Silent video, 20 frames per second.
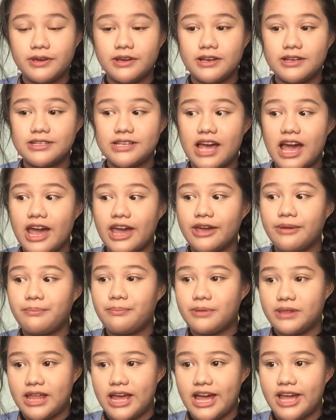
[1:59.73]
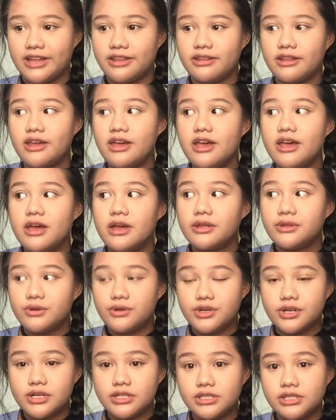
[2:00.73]
because I plan
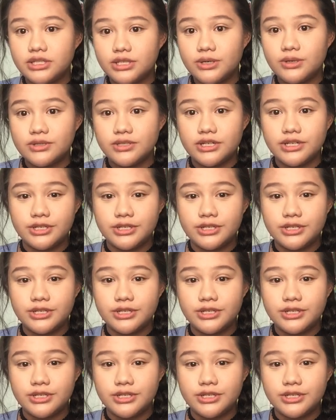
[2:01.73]
to just use